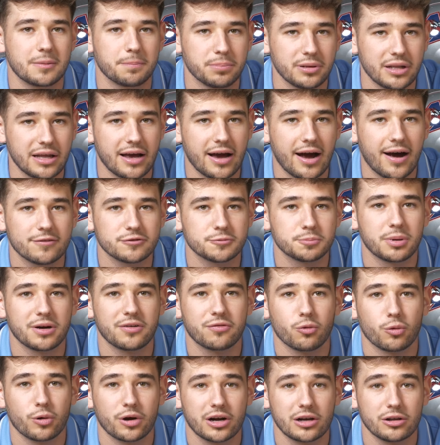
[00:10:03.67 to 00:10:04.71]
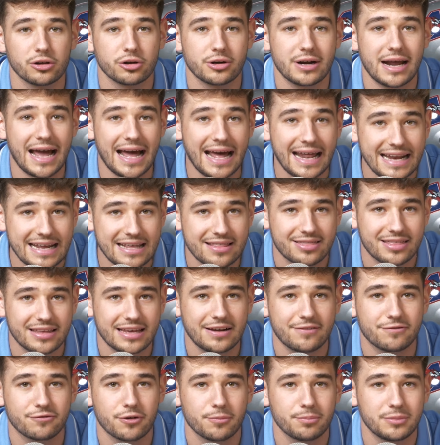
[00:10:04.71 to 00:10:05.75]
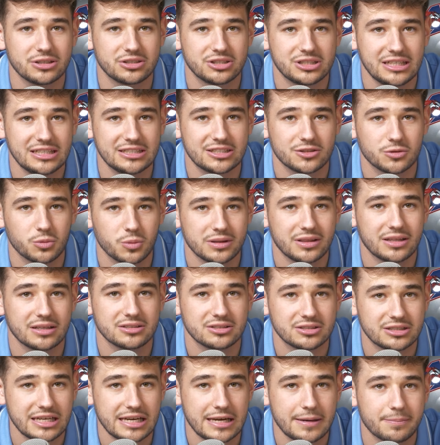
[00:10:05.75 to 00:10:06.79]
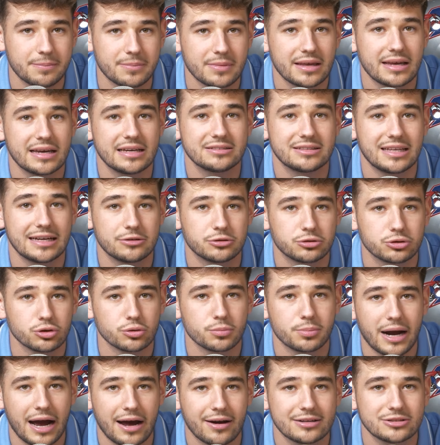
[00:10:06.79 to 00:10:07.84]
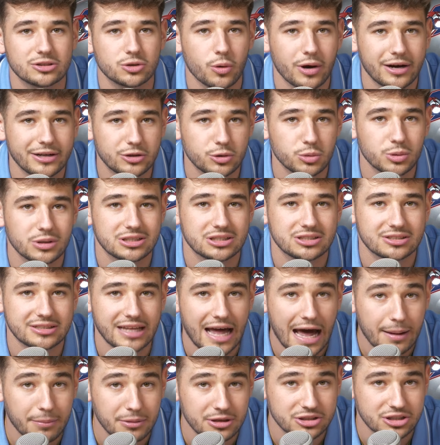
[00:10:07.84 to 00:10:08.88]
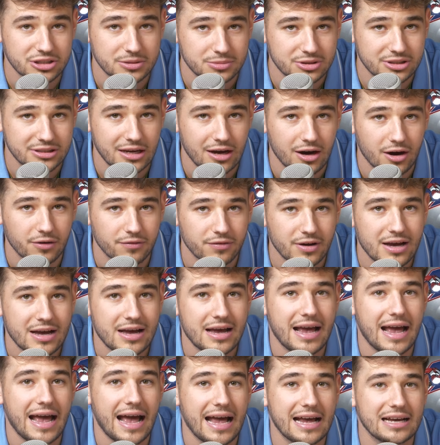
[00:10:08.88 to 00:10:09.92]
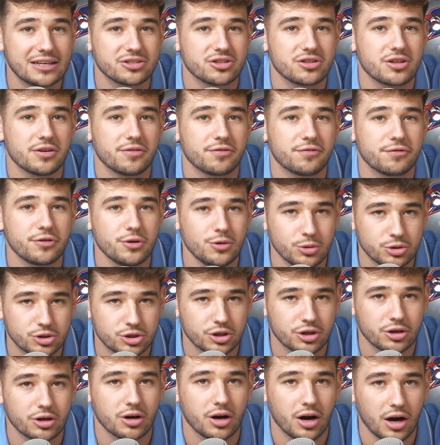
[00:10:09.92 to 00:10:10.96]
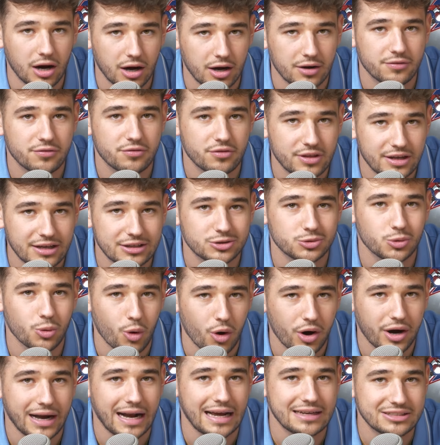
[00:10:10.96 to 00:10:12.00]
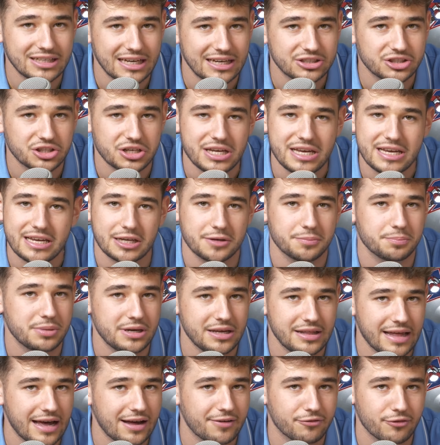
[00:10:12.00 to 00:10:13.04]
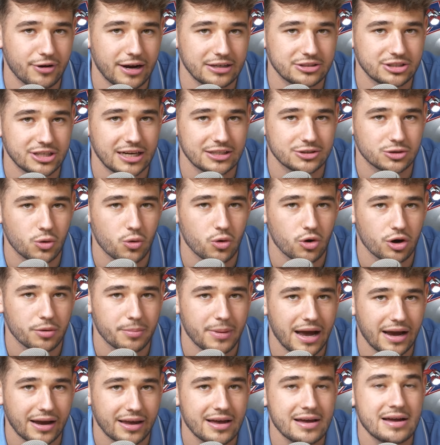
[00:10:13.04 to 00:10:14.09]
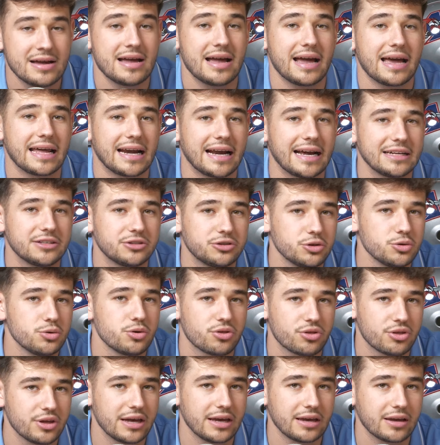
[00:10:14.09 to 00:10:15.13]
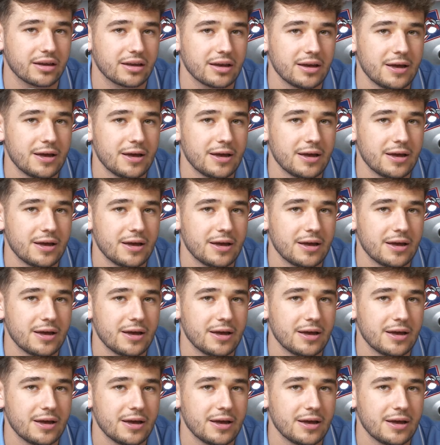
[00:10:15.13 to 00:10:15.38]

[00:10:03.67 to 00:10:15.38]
the playoffs, but if we're going to learn anything from this season with this team, is that Dru Brown is going to establish himself as the future of this organization. He can be that franchise quarterback. And I do think